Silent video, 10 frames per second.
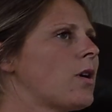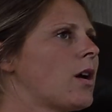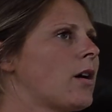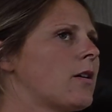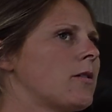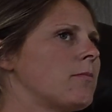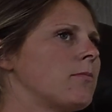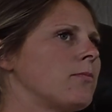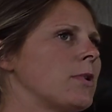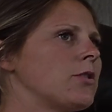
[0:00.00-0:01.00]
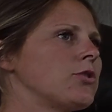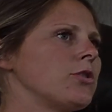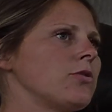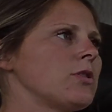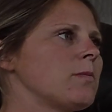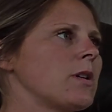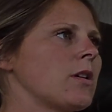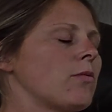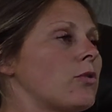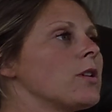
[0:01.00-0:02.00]
introduced
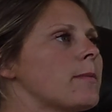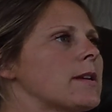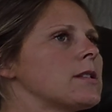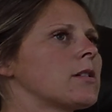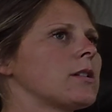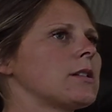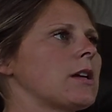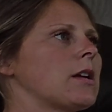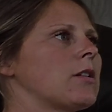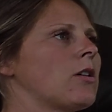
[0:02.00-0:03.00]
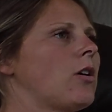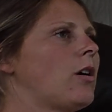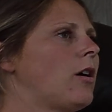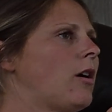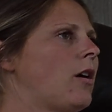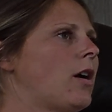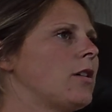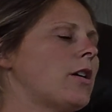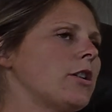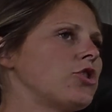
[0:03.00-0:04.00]
me. Well, he basically did
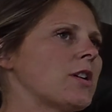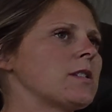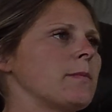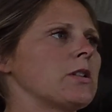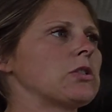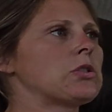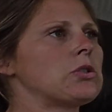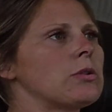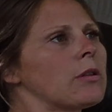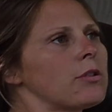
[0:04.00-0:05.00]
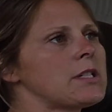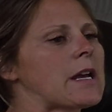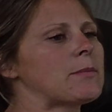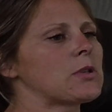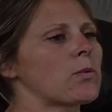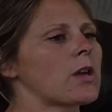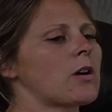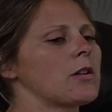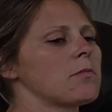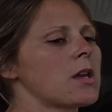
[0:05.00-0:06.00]
adjustments 2 to 3 times a
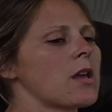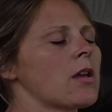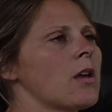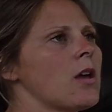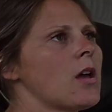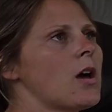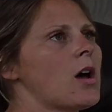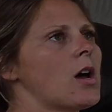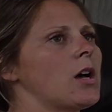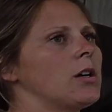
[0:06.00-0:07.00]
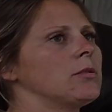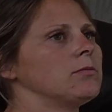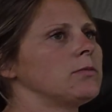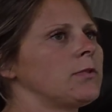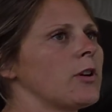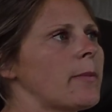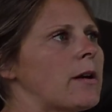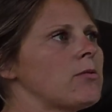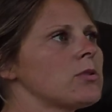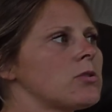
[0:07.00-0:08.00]
week on me for
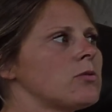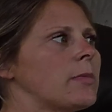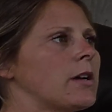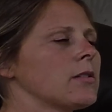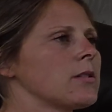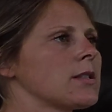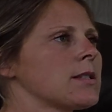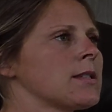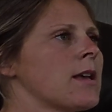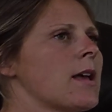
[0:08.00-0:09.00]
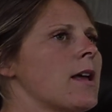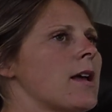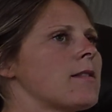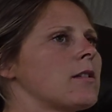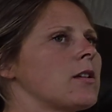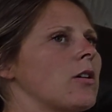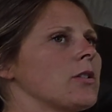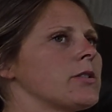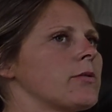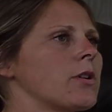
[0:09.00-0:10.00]
about 2 months. And then he
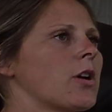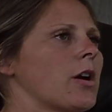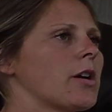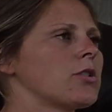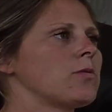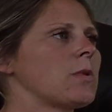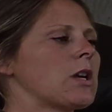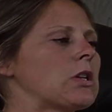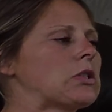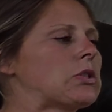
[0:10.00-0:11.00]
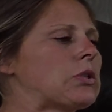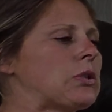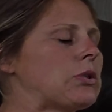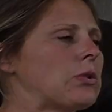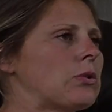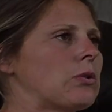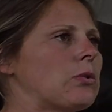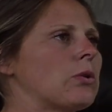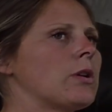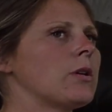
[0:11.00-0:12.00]
also encouraged me
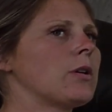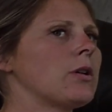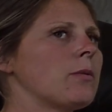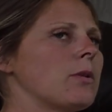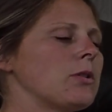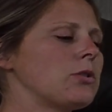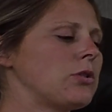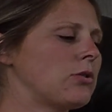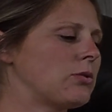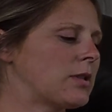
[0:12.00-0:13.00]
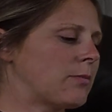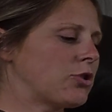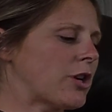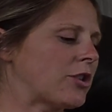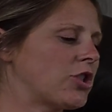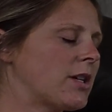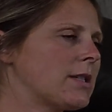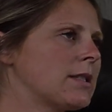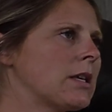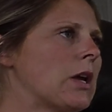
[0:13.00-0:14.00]
to do some
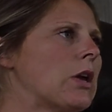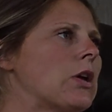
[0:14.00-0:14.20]
stretches